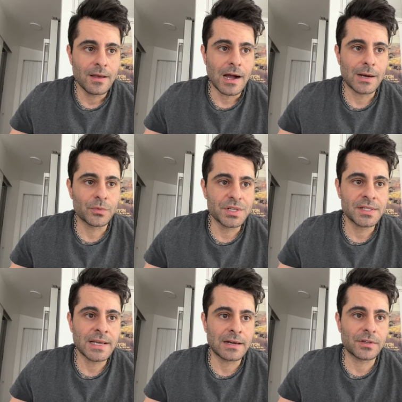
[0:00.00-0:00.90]
I'm
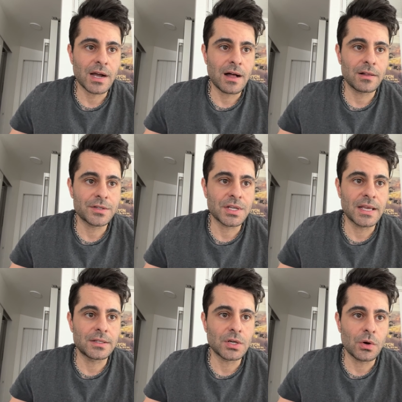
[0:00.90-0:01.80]
recently out of college
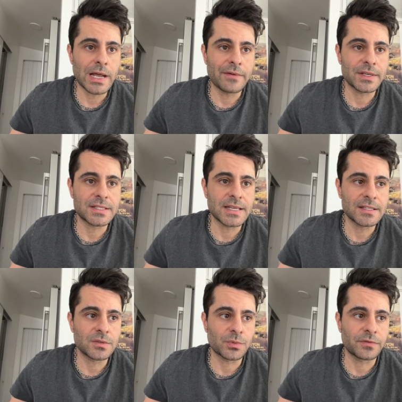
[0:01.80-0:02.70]
and don't have
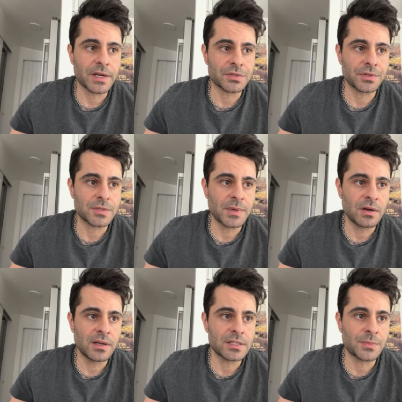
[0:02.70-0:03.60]
extensive professional
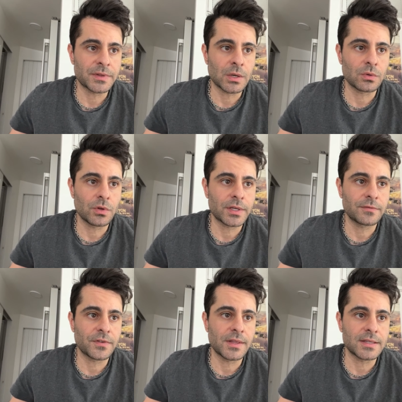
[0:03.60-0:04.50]
experience, but they were looking
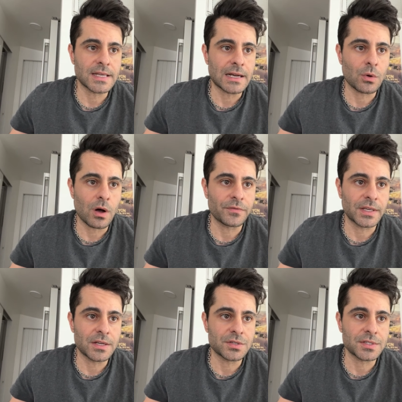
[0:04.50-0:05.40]
for the exact
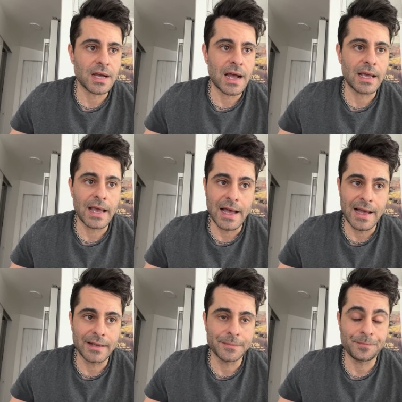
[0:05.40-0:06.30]
qualifications I
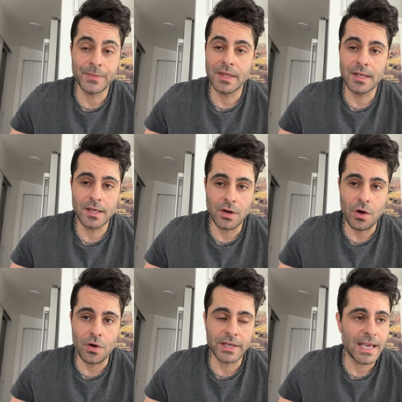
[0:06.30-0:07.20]
had. It
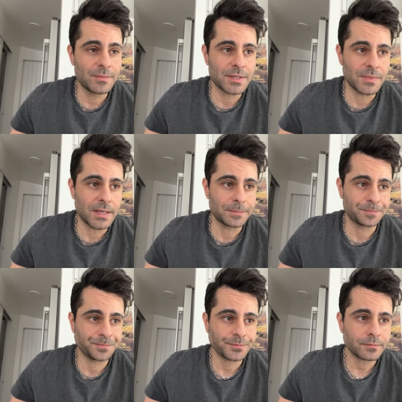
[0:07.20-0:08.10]
all came to me.
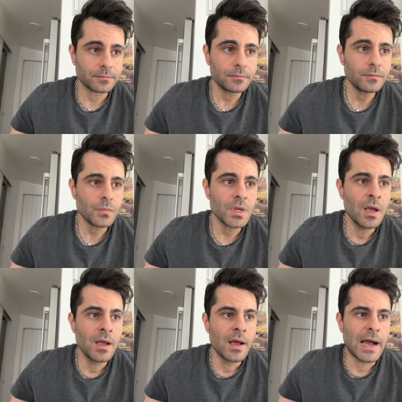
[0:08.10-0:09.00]

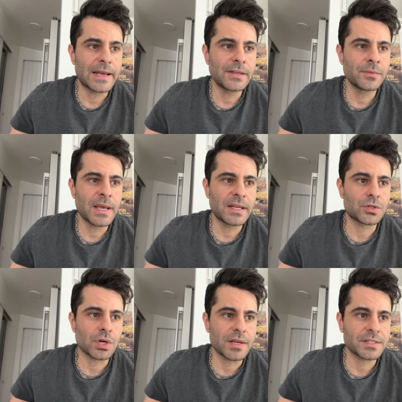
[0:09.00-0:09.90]
I'd even made a
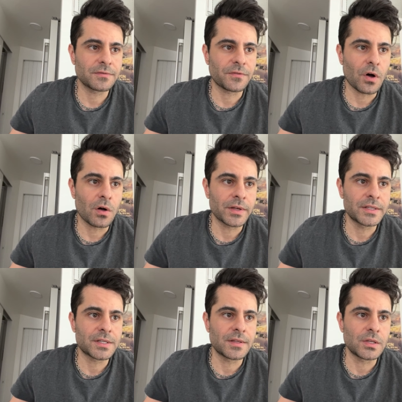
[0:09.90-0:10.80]
trust fall
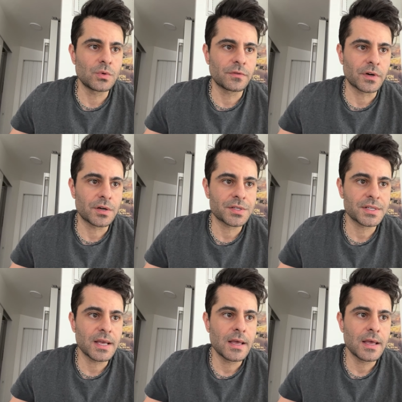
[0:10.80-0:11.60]
into the universe